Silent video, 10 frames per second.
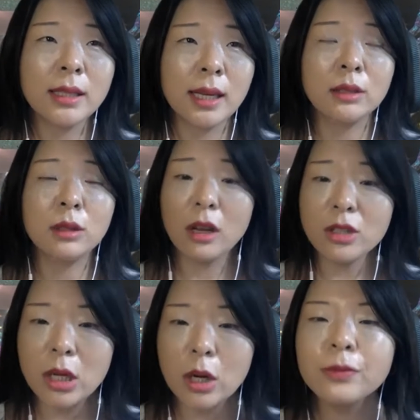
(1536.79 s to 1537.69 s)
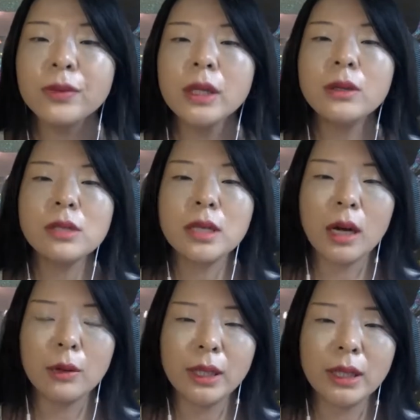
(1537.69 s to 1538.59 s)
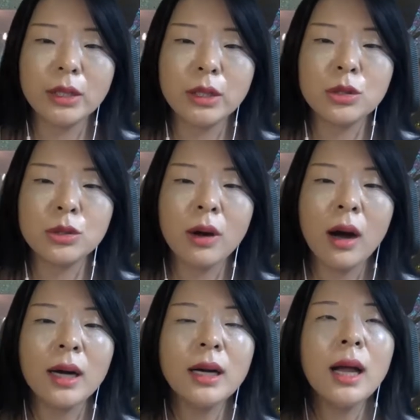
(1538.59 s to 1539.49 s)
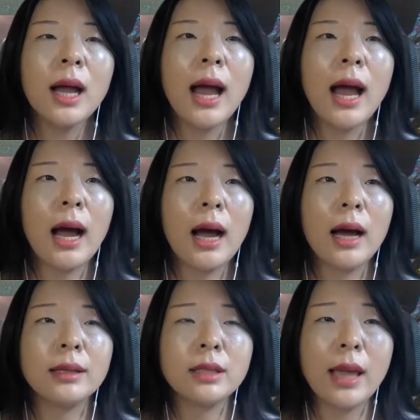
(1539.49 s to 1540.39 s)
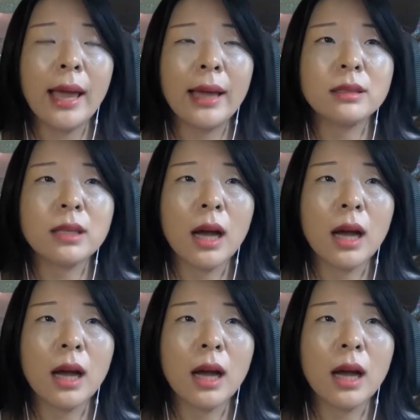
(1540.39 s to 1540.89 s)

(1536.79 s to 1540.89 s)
technological field relating to art and